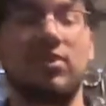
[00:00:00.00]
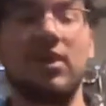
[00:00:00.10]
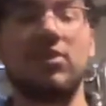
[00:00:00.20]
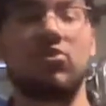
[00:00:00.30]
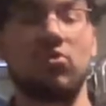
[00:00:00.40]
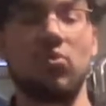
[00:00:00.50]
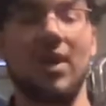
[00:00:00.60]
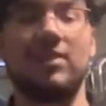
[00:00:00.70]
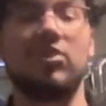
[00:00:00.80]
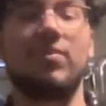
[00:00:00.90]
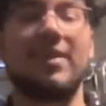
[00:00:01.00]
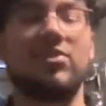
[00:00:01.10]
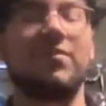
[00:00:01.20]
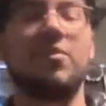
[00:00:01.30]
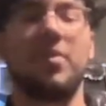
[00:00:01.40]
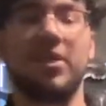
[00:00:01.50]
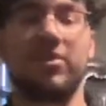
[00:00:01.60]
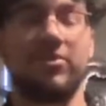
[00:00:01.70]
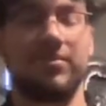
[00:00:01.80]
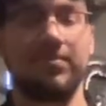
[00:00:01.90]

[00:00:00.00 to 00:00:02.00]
good in school as the rest of their peers.